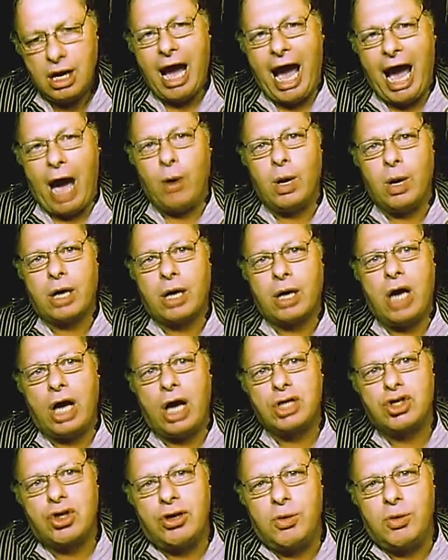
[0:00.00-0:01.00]
Our
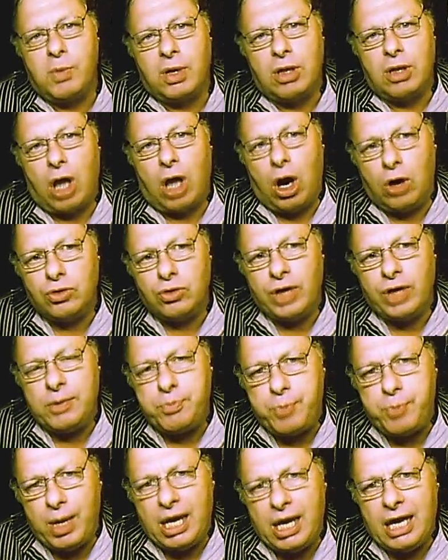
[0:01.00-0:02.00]
country will
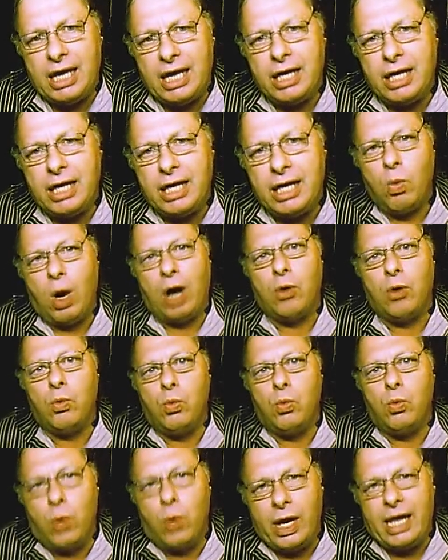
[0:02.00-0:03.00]
only be what
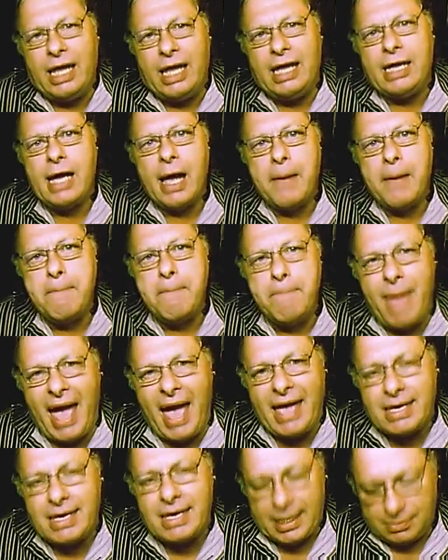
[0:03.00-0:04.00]
we
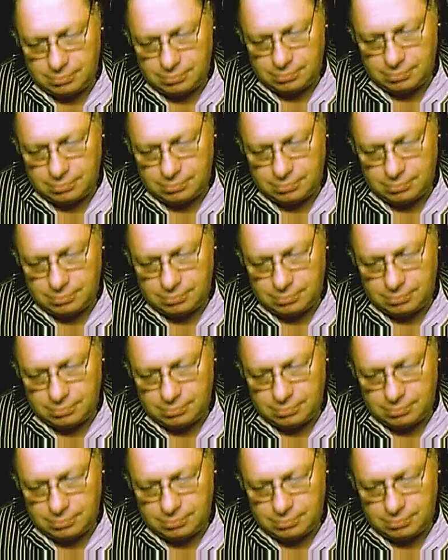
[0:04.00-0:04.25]
make it.